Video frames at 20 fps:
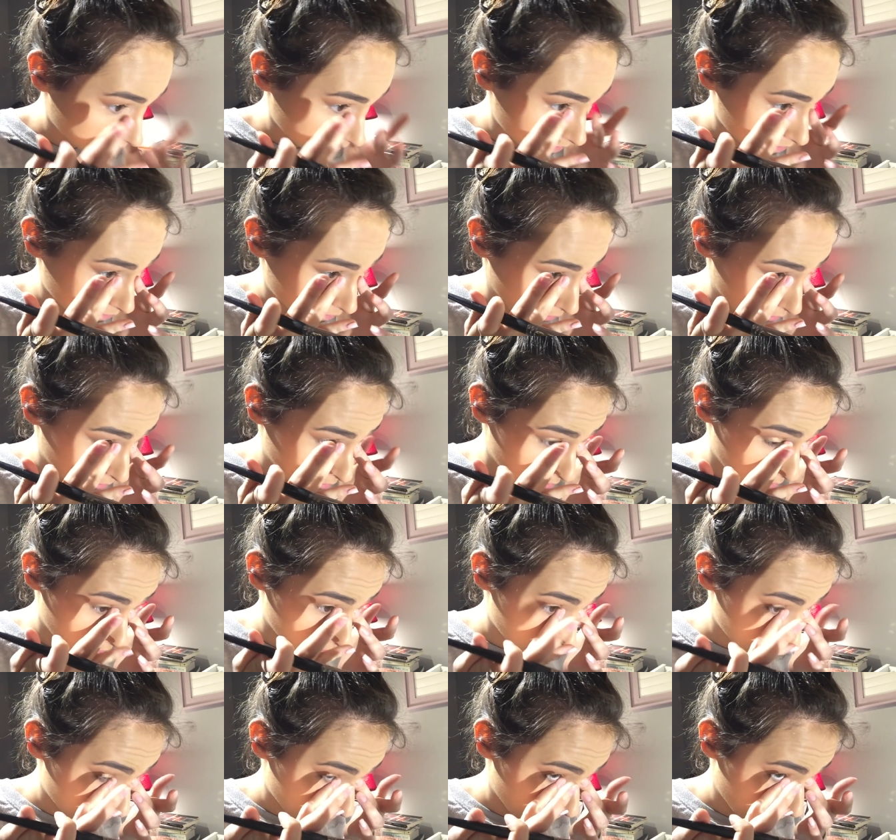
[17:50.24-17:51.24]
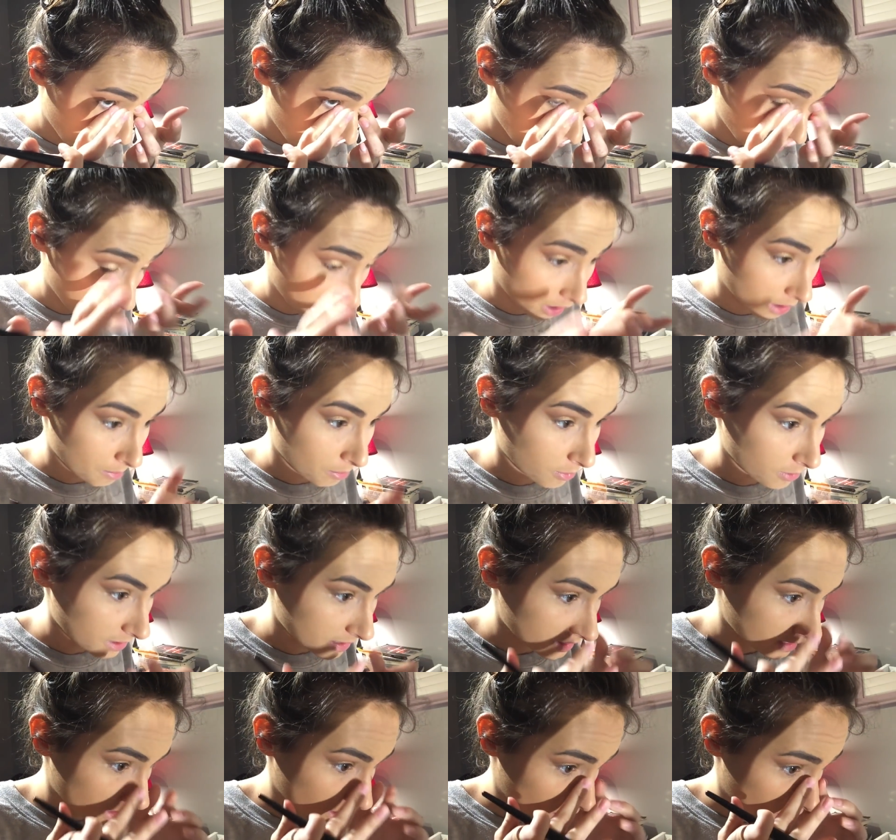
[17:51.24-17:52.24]
it's so cool when you're able to
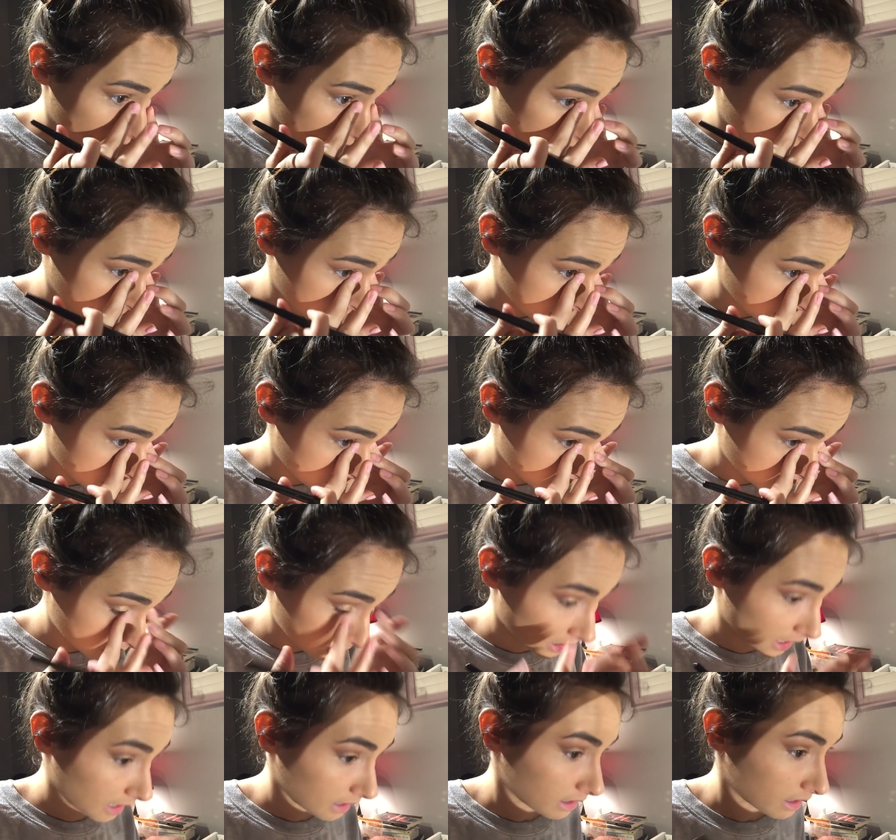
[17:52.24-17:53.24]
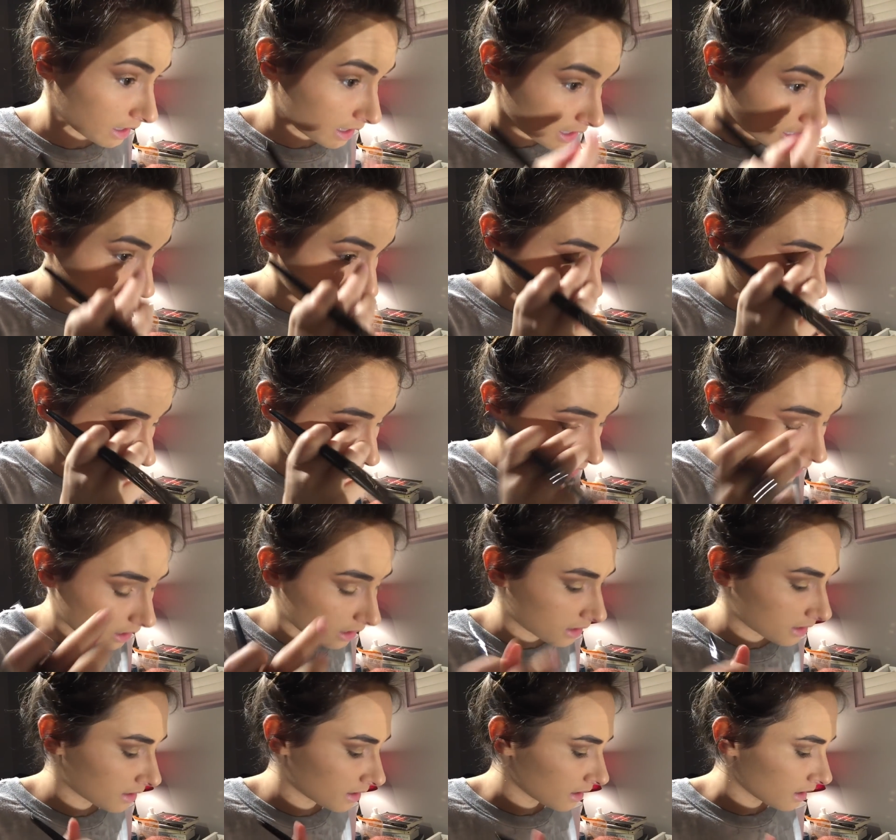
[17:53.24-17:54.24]
see other people's techniques
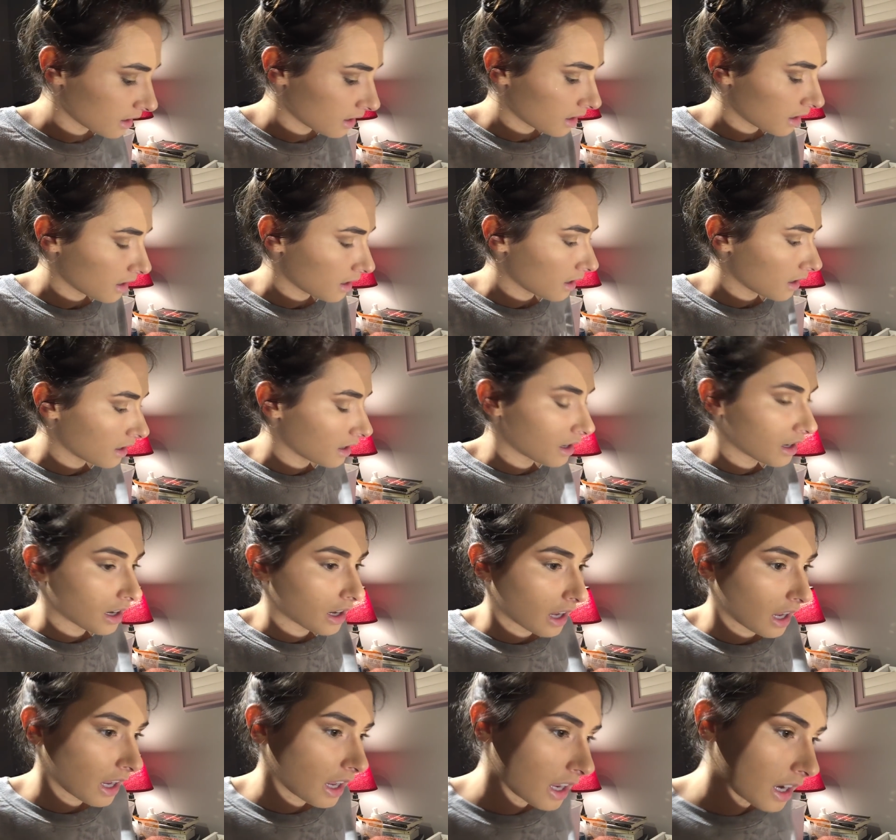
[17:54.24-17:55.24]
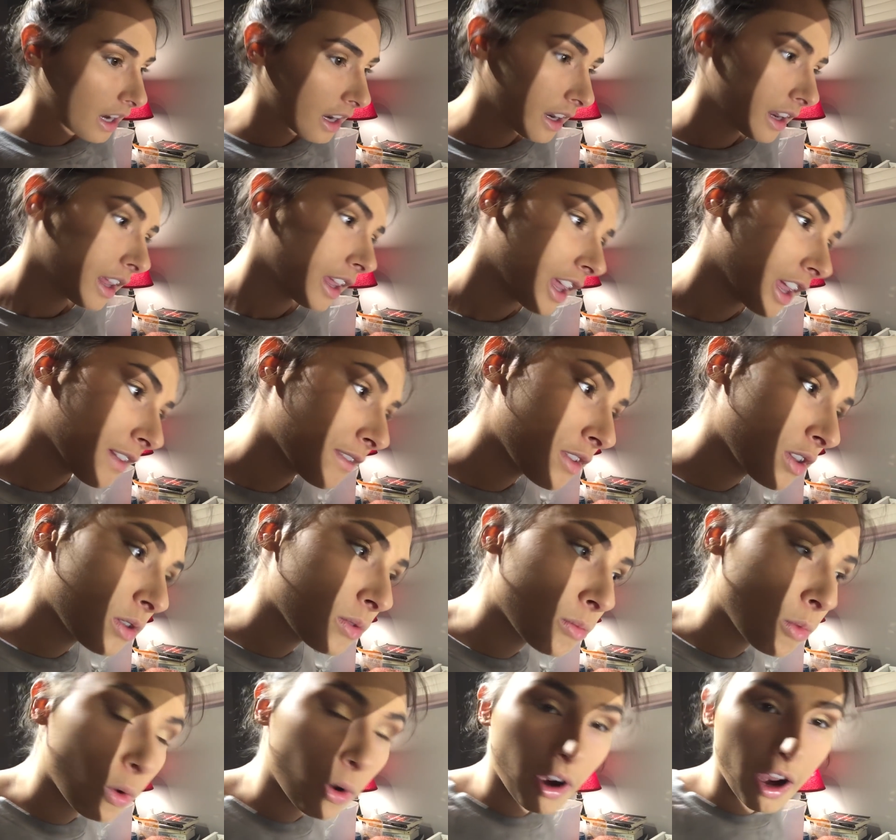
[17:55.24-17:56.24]
because it can give
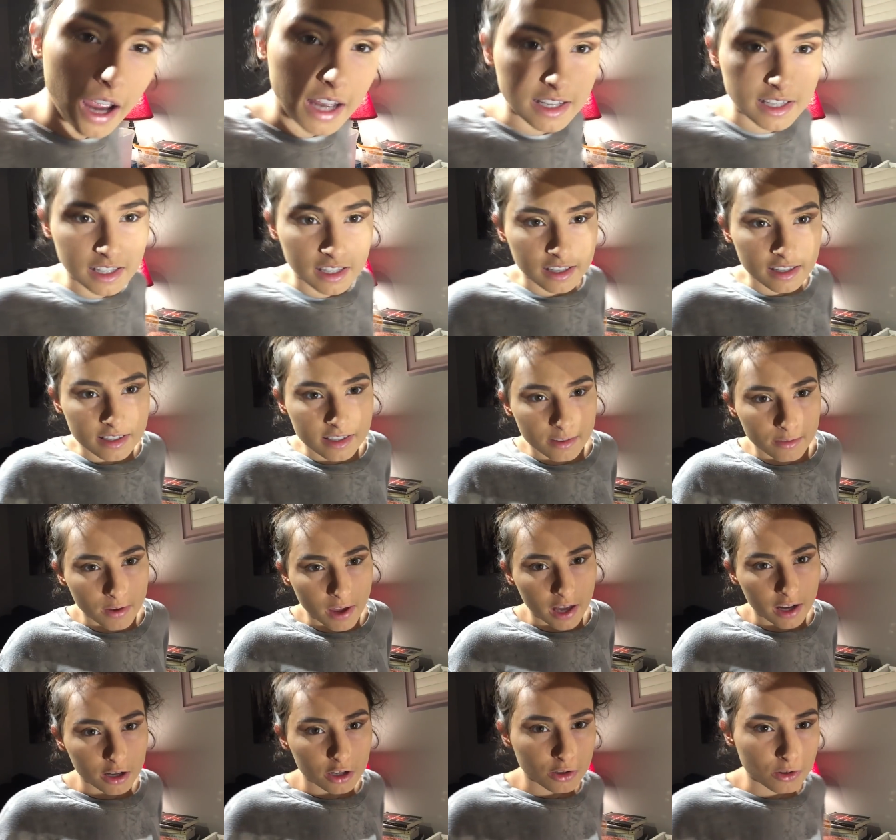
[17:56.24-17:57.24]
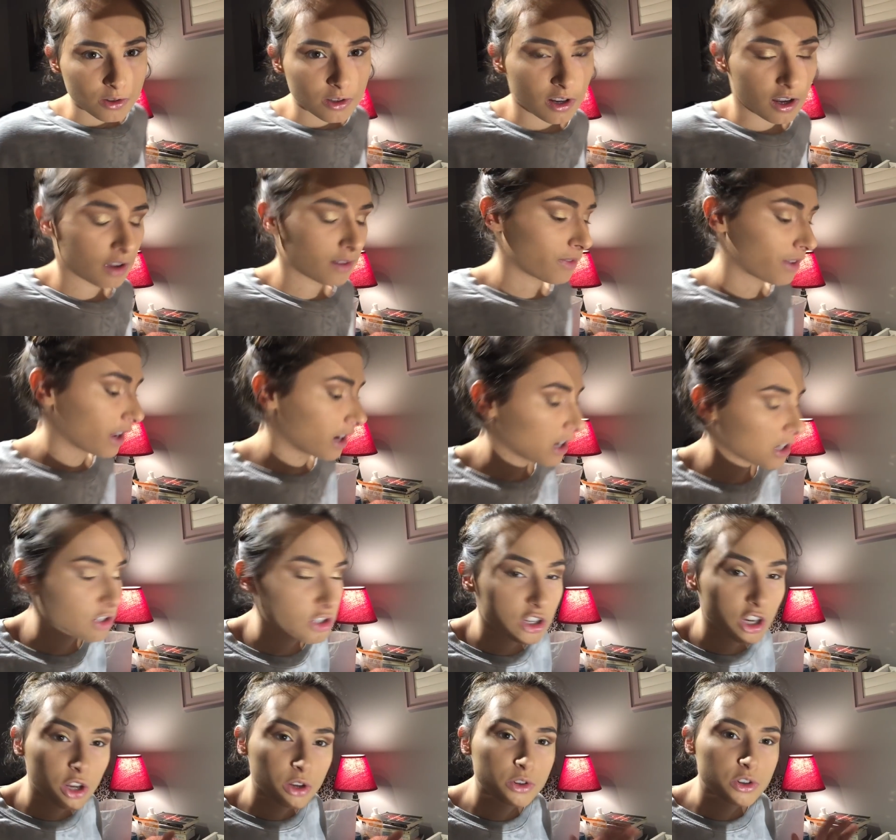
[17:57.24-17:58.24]
you more ideas of how to do stuff, and it
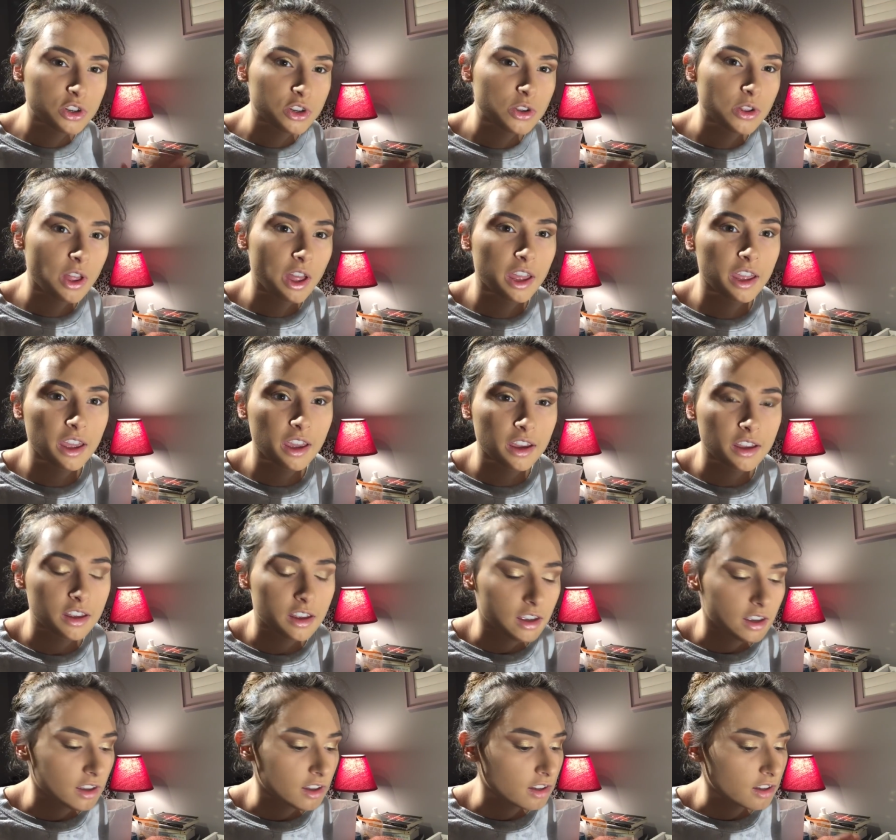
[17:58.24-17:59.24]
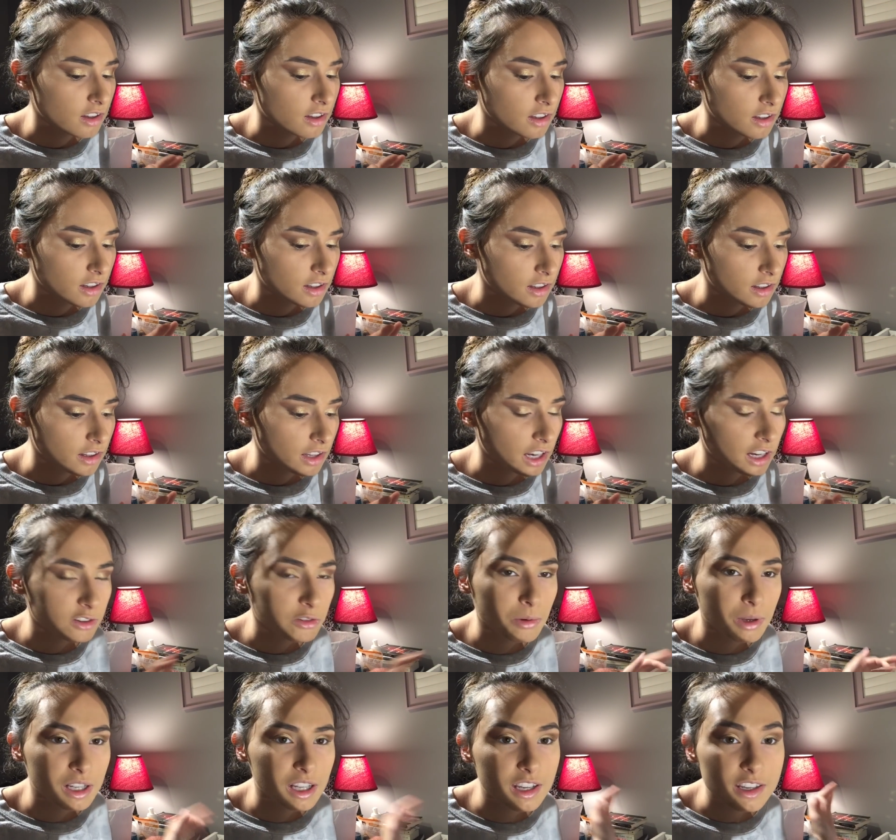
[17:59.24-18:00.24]
shows you like that
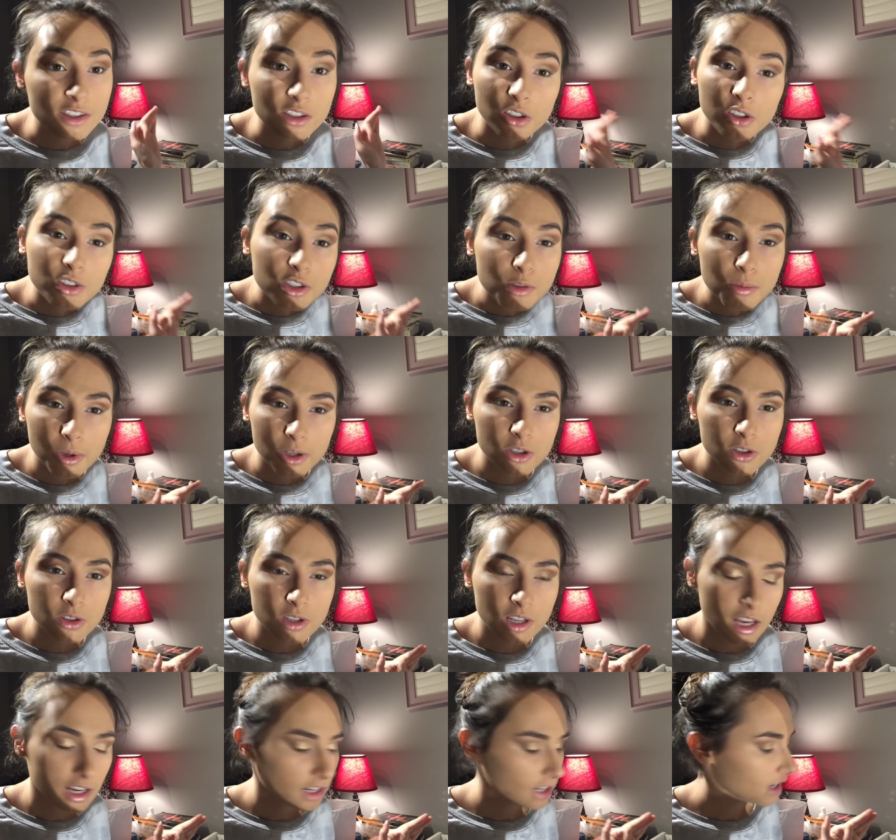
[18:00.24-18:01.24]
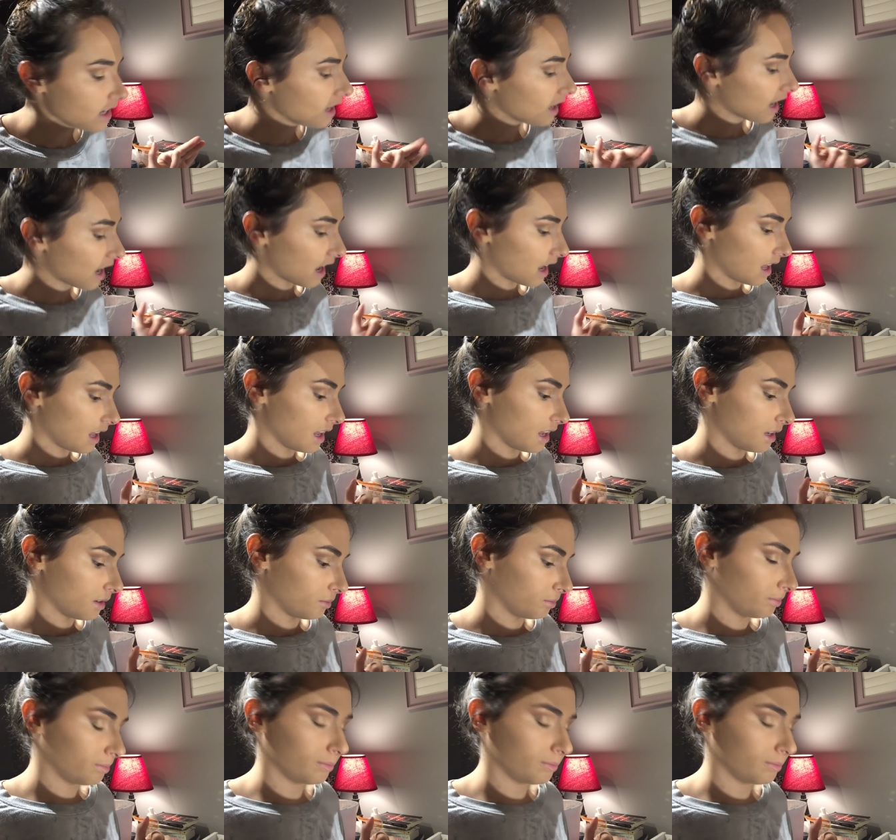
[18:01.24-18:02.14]
everybody has their own special technique, and